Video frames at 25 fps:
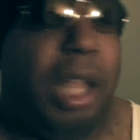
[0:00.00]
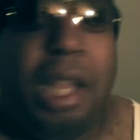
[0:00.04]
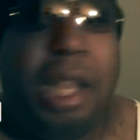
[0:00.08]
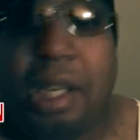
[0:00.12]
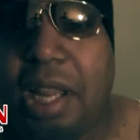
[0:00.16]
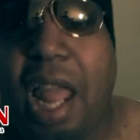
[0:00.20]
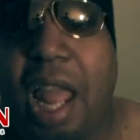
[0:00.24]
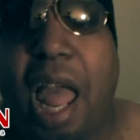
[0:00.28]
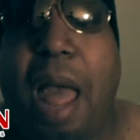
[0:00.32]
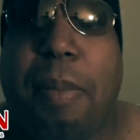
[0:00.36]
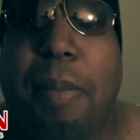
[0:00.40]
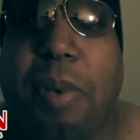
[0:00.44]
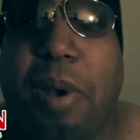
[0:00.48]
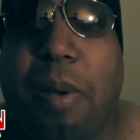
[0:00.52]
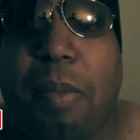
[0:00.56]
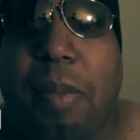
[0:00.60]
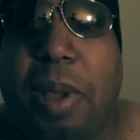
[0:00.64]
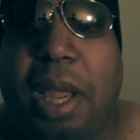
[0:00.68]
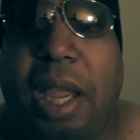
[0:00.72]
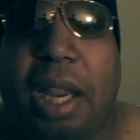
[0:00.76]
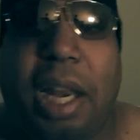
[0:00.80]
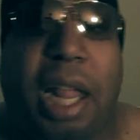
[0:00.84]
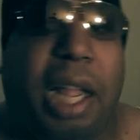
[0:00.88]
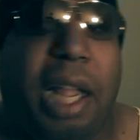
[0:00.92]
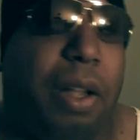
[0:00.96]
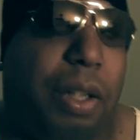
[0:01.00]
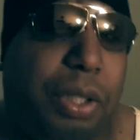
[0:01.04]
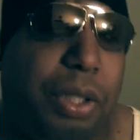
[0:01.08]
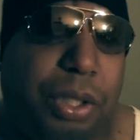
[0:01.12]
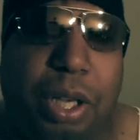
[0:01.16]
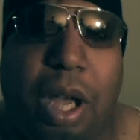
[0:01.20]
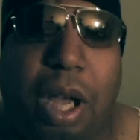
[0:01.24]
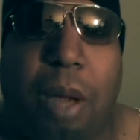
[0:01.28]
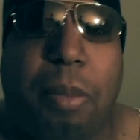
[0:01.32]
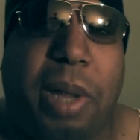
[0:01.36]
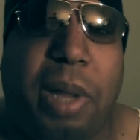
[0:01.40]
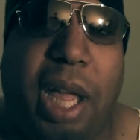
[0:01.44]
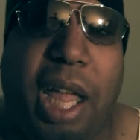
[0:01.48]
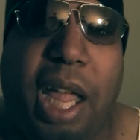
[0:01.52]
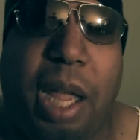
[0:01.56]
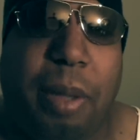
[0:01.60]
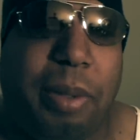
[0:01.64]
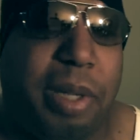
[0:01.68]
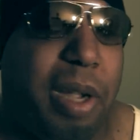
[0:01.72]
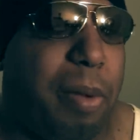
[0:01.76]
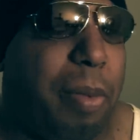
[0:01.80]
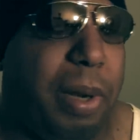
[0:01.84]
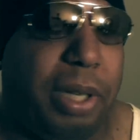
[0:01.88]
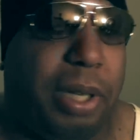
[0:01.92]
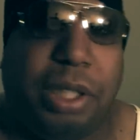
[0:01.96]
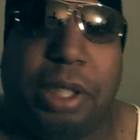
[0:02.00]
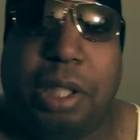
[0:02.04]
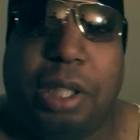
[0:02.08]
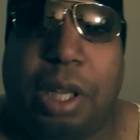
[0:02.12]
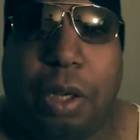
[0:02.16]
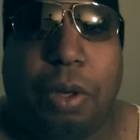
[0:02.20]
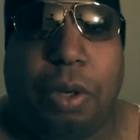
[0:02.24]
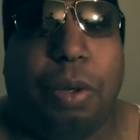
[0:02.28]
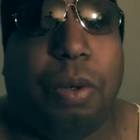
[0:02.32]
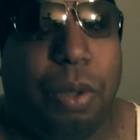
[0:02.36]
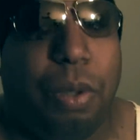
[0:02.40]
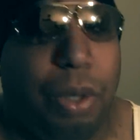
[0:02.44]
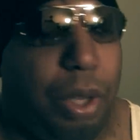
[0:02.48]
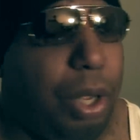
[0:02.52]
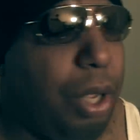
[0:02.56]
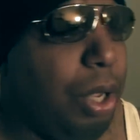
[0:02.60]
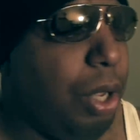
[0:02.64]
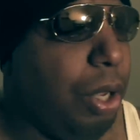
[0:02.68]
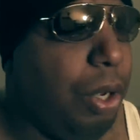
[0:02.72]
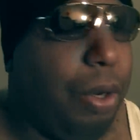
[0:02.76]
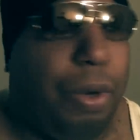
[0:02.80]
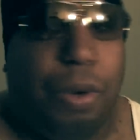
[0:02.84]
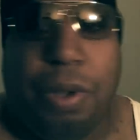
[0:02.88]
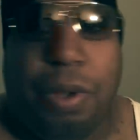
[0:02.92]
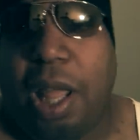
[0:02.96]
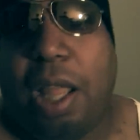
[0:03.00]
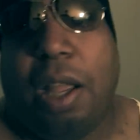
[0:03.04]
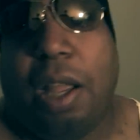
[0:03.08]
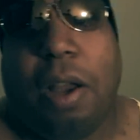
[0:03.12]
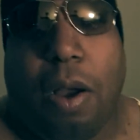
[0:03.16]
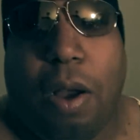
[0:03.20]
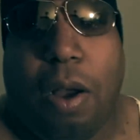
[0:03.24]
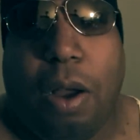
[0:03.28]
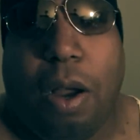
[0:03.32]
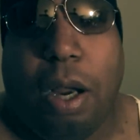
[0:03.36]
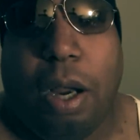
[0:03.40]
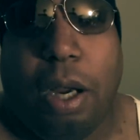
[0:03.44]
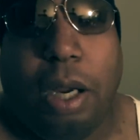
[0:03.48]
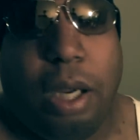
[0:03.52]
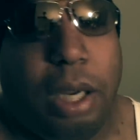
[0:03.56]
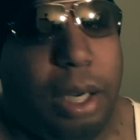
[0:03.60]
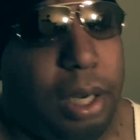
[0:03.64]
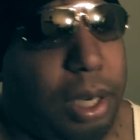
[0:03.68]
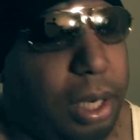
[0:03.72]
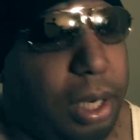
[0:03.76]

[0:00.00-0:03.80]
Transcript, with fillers: It's happened to me. I'm not going to drop names. Everybody should know who, who they are.